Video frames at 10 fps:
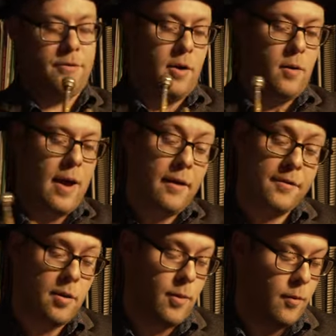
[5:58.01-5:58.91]
So I'll
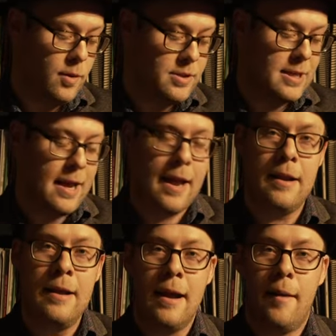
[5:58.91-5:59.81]
tell you what, once again,
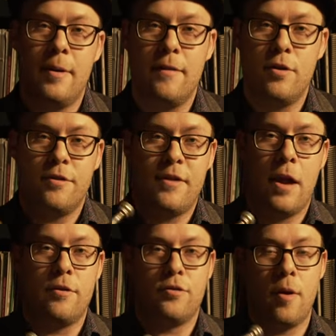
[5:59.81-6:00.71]
I'm gonna give you the
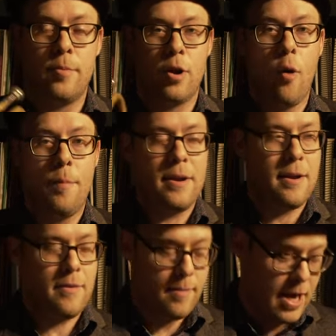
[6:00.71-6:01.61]
sound of the trumpet open,
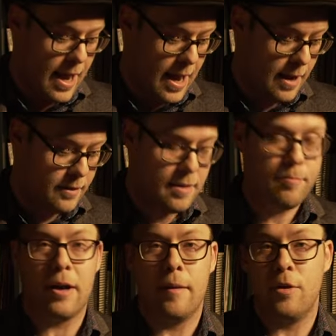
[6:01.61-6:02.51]
and then I'm gonna add the
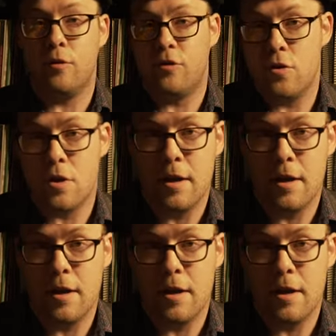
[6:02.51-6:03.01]
bucket mute so you